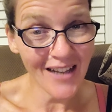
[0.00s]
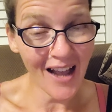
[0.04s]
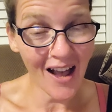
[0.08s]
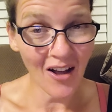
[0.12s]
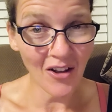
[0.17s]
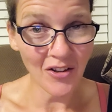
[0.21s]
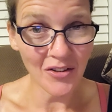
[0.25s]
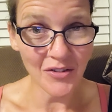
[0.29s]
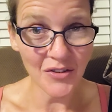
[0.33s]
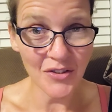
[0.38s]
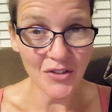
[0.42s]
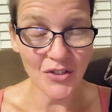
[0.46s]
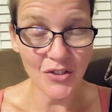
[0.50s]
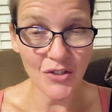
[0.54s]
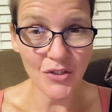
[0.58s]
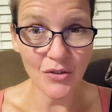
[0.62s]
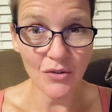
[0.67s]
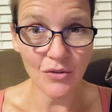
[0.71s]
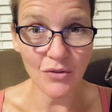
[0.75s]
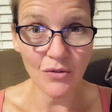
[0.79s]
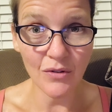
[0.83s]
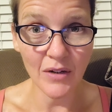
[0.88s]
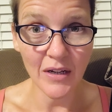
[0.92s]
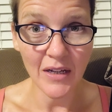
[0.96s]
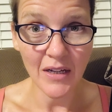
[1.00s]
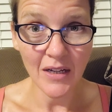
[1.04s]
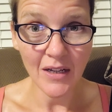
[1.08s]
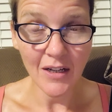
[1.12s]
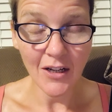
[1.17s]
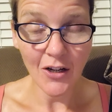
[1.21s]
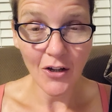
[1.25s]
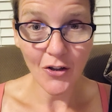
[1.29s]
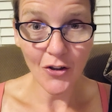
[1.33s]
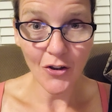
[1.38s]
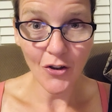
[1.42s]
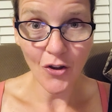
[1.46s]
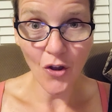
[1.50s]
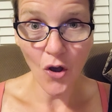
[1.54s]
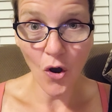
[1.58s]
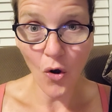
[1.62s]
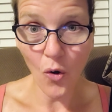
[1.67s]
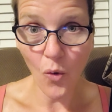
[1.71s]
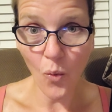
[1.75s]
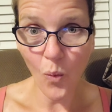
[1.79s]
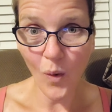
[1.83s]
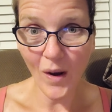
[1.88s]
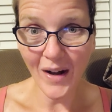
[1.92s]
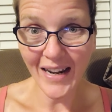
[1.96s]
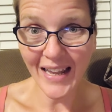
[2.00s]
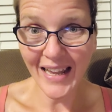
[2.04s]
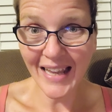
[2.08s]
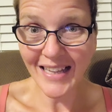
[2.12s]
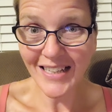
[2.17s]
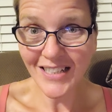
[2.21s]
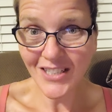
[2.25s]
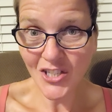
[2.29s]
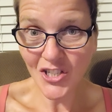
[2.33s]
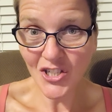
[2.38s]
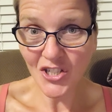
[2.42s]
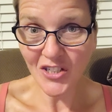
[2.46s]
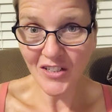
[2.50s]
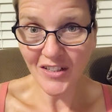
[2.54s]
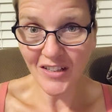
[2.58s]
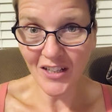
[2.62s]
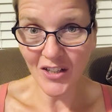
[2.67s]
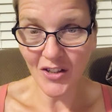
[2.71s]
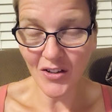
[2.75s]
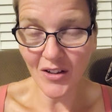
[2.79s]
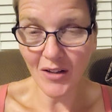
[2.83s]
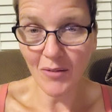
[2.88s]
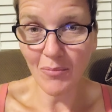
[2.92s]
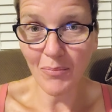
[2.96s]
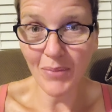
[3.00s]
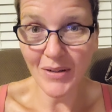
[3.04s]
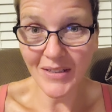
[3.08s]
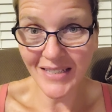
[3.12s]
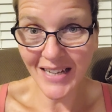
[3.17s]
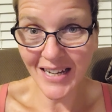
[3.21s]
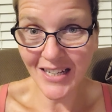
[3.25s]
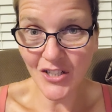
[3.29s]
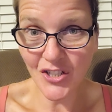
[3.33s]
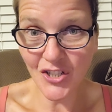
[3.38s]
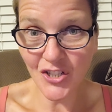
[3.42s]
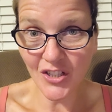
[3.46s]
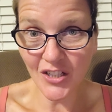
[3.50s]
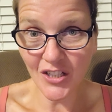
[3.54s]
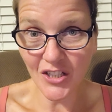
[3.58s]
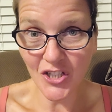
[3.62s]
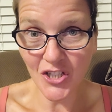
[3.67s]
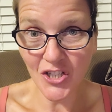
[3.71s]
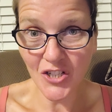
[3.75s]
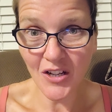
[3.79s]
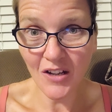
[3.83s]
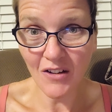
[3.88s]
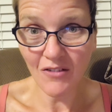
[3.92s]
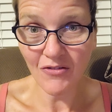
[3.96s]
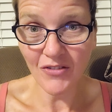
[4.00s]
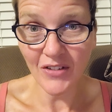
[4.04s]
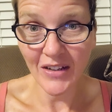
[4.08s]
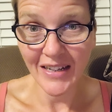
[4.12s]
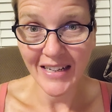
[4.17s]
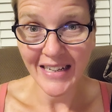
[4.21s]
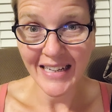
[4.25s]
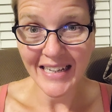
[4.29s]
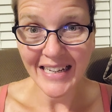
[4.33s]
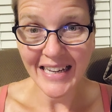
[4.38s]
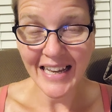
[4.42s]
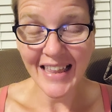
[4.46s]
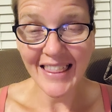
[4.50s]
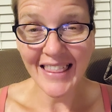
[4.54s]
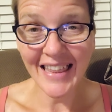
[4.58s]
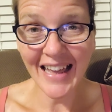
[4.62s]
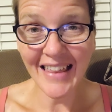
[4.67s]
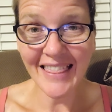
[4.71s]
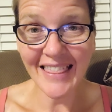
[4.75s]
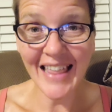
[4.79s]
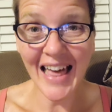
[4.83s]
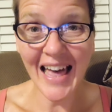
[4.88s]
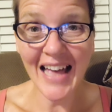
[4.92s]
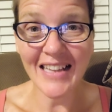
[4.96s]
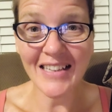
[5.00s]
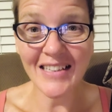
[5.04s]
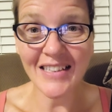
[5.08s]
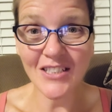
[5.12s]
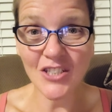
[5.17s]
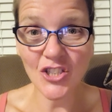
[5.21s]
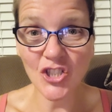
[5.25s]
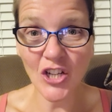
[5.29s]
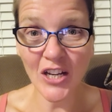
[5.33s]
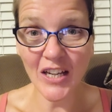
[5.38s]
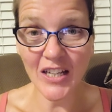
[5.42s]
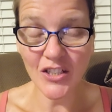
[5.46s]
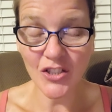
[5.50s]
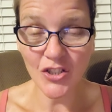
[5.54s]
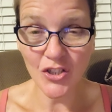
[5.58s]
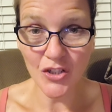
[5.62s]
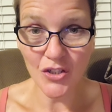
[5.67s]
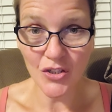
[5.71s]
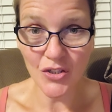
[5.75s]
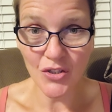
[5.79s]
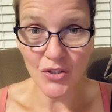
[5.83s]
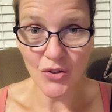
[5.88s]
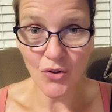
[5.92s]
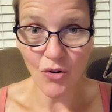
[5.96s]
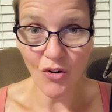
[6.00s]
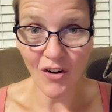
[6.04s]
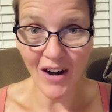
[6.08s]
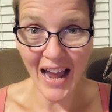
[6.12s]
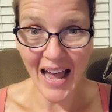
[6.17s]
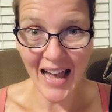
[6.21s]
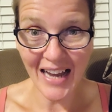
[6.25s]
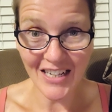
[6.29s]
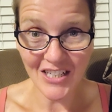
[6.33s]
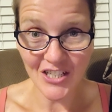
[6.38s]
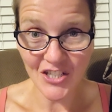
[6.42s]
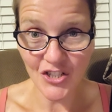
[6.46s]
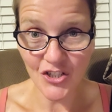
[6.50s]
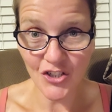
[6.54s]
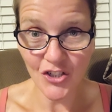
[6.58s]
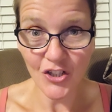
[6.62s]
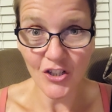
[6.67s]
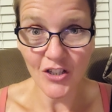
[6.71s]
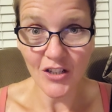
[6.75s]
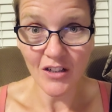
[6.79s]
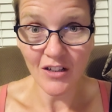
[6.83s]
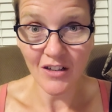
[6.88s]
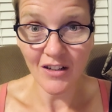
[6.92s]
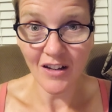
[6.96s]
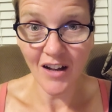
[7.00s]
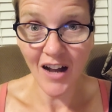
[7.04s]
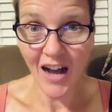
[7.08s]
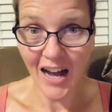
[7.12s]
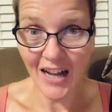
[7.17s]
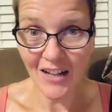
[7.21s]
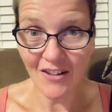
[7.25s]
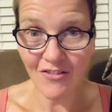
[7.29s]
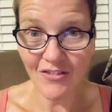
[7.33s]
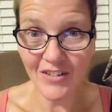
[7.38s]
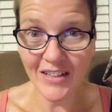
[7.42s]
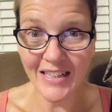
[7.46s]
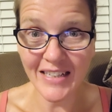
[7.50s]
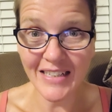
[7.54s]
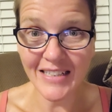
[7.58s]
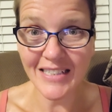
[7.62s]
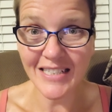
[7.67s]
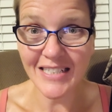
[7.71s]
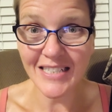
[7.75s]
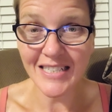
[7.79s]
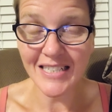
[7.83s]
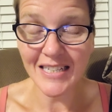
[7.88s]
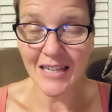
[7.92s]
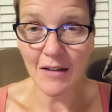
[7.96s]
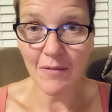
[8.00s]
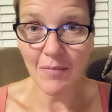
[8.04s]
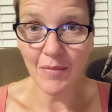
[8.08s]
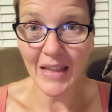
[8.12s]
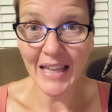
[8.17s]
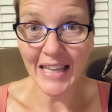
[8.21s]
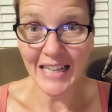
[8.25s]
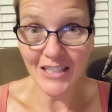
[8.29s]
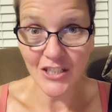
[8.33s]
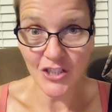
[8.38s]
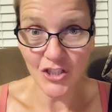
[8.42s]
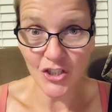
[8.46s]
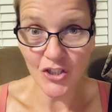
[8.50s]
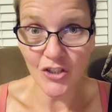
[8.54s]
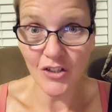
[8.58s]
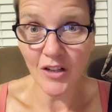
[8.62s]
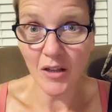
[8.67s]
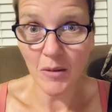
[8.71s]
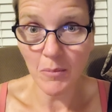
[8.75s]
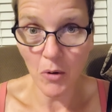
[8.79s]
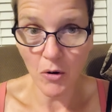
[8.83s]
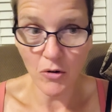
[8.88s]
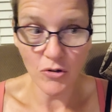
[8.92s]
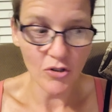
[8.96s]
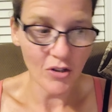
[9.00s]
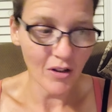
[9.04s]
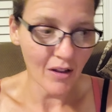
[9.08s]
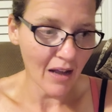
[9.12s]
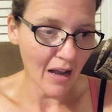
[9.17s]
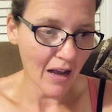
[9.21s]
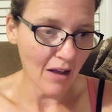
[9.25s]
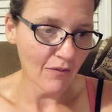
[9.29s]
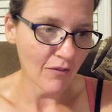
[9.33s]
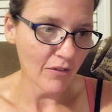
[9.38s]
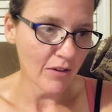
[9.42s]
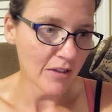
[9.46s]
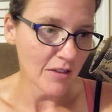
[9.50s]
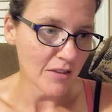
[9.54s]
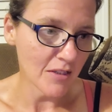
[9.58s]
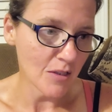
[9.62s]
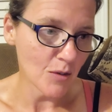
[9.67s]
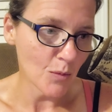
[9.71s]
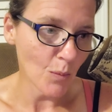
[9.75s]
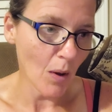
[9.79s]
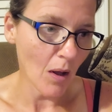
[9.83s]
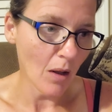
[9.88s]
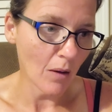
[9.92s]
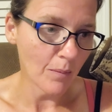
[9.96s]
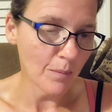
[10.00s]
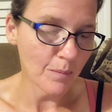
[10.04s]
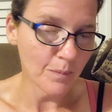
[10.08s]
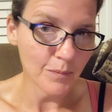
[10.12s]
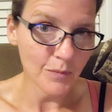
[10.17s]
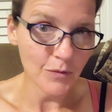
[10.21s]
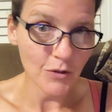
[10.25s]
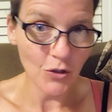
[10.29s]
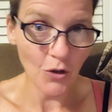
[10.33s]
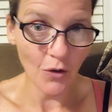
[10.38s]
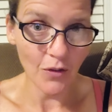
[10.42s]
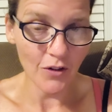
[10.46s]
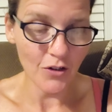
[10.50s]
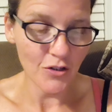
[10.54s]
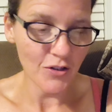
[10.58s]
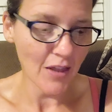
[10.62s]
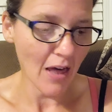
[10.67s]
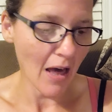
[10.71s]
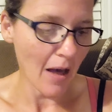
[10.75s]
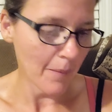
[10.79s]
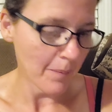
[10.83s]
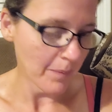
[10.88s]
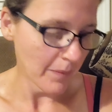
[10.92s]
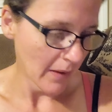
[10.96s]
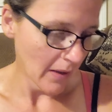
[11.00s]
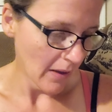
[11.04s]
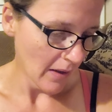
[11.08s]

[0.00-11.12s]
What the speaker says: tells to know what internally you can potentially shift that then changes your external confidence, internal emotional confidence as well. So there's that.